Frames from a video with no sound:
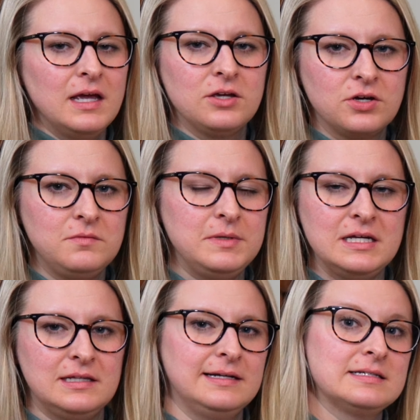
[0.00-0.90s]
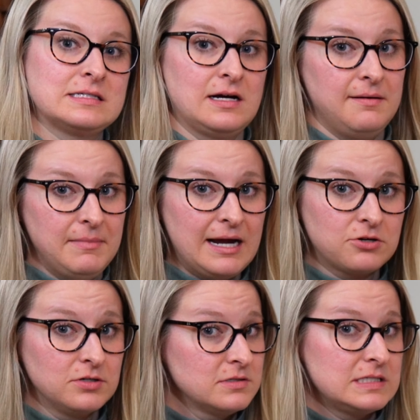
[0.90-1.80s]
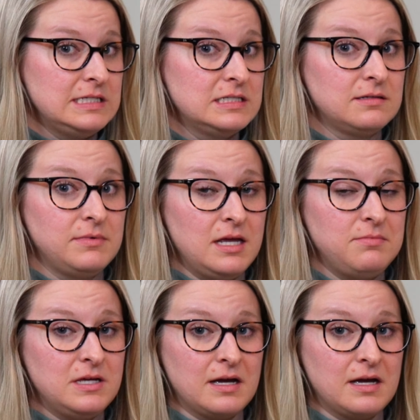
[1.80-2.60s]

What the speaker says: it could be that it's not mackerel season maybe,